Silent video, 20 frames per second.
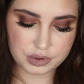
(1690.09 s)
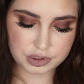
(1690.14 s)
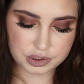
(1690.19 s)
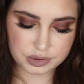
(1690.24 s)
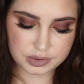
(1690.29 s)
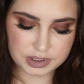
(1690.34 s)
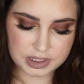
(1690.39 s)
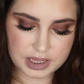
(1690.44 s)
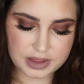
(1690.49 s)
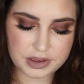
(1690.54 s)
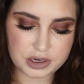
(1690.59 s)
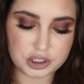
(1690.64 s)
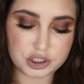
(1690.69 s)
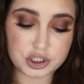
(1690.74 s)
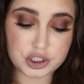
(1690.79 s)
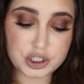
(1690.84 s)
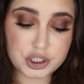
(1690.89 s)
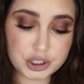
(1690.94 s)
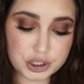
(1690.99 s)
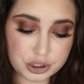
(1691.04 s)
Usually they're
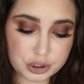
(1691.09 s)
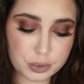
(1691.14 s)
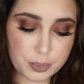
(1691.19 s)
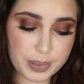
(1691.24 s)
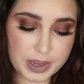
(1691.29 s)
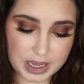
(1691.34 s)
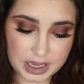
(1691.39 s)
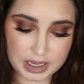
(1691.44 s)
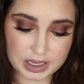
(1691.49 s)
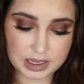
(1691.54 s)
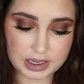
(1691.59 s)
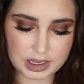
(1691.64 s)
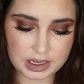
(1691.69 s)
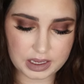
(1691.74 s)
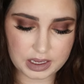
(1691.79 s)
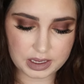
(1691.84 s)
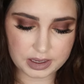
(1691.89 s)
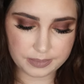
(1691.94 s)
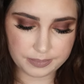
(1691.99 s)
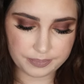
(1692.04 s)
too
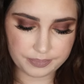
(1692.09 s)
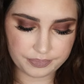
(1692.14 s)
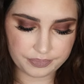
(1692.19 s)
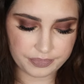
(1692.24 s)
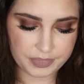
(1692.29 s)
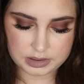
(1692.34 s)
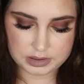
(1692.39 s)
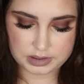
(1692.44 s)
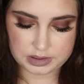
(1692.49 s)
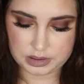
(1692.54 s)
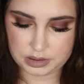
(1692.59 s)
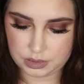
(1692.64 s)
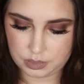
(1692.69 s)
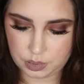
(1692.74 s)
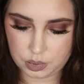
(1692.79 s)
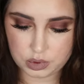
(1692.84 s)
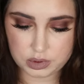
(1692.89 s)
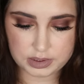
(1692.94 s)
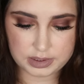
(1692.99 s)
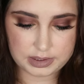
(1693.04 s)
pinky, so
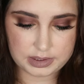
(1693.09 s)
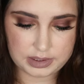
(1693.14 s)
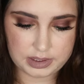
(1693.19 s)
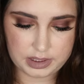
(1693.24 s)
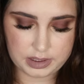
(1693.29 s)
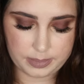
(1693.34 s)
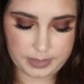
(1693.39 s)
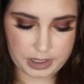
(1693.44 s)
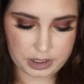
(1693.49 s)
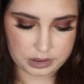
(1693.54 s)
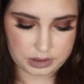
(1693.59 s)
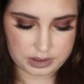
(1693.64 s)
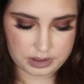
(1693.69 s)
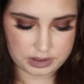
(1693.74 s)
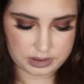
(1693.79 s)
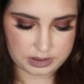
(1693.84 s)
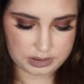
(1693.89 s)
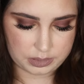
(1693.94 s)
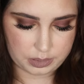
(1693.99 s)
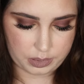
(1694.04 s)
we'll see about
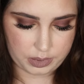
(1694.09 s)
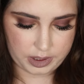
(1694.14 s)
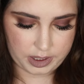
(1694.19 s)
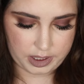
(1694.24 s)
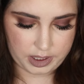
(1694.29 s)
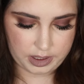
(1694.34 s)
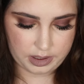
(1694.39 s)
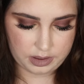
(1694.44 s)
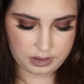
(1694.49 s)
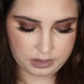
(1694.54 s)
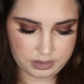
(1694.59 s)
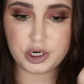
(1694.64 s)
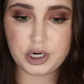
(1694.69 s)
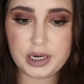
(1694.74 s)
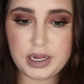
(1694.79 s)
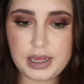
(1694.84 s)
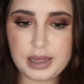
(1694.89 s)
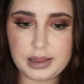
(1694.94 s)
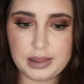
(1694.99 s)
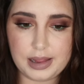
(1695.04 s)
this one.
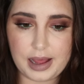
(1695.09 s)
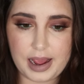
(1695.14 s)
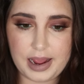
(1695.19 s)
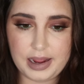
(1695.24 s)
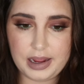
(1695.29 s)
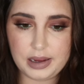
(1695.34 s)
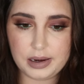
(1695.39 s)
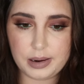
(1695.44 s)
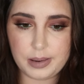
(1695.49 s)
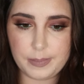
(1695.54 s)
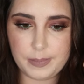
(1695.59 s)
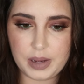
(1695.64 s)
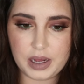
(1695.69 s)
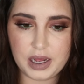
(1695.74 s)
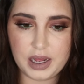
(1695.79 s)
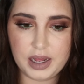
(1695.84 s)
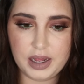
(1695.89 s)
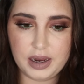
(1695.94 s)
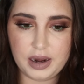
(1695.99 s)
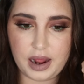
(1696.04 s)
Pretty light,
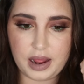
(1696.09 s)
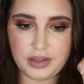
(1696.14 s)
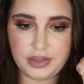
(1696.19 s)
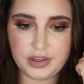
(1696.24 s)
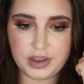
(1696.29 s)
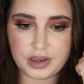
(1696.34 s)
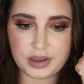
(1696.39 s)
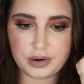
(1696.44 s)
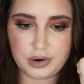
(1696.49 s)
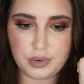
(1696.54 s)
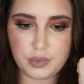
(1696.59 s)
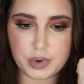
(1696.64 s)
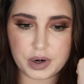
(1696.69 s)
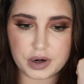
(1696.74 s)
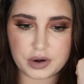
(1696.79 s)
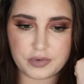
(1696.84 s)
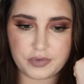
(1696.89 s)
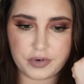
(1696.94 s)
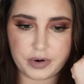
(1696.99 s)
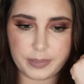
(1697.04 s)
but I think it'll
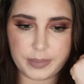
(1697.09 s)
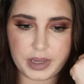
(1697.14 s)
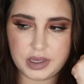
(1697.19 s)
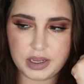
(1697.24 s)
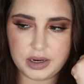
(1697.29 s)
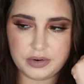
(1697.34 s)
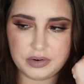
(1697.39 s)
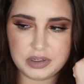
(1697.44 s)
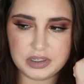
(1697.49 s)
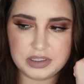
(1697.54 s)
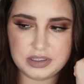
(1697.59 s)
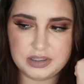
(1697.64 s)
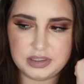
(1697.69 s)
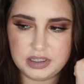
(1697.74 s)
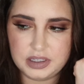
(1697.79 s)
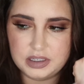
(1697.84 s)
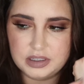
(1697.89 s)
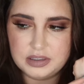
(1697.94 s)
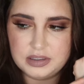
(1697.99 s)
work for me. Can't really see it.